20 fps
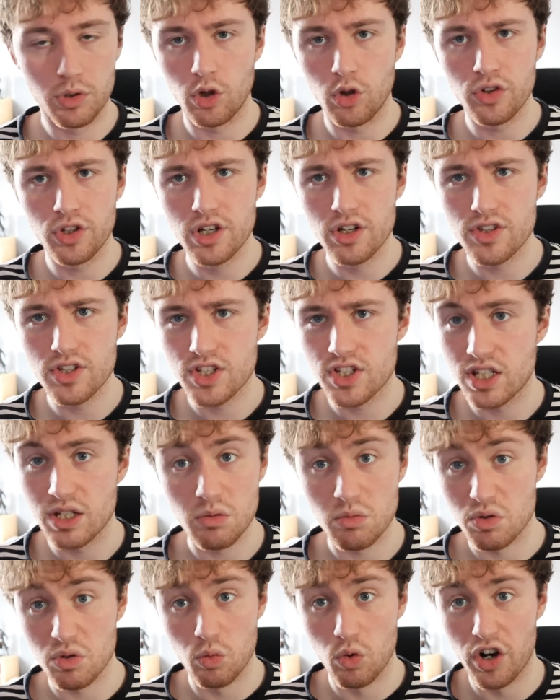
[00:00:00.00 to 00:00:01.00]
all the others
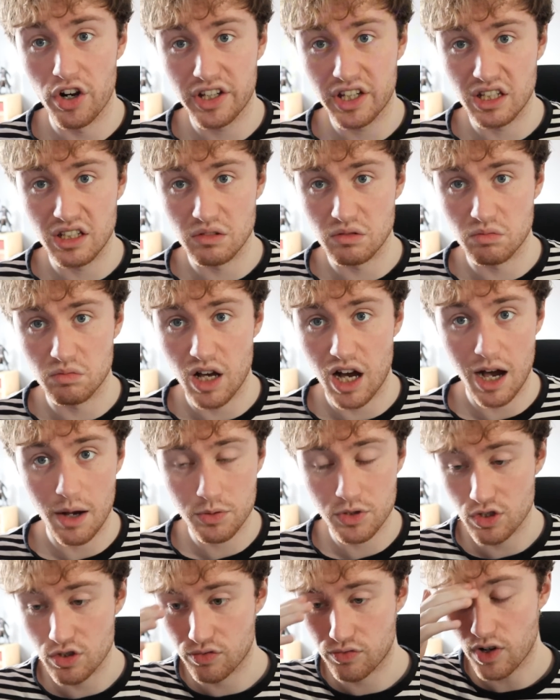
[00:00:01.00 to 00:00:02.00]
seem to be working
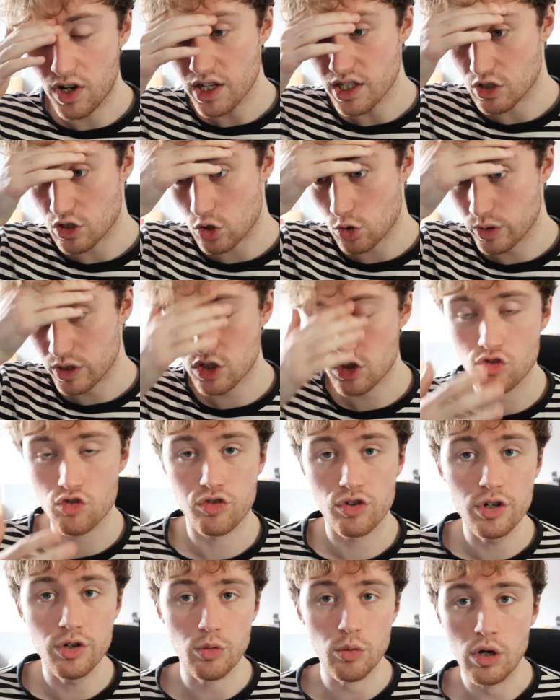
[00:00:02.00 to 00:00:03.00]
absolutely fine. So it's
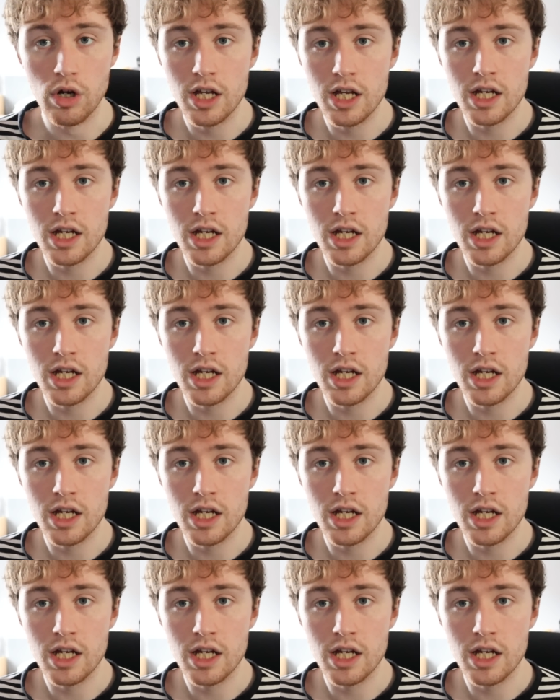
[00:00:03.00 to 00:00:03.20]
true.